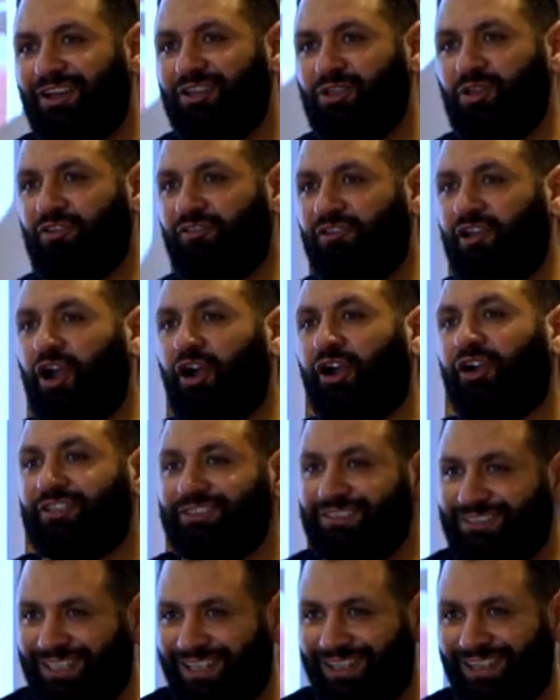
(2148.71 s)
you've
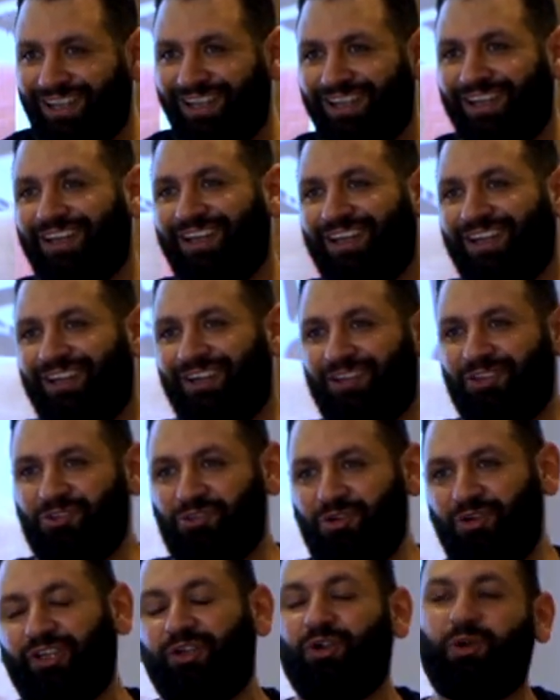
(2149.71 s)
learned
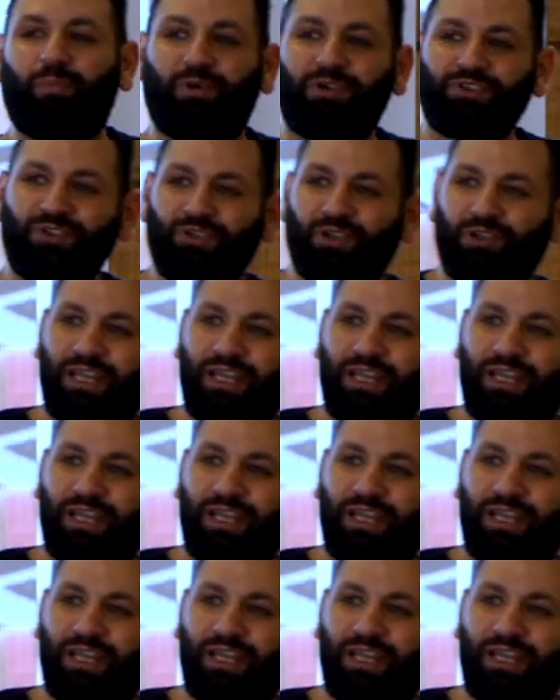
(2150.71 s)
during your personal,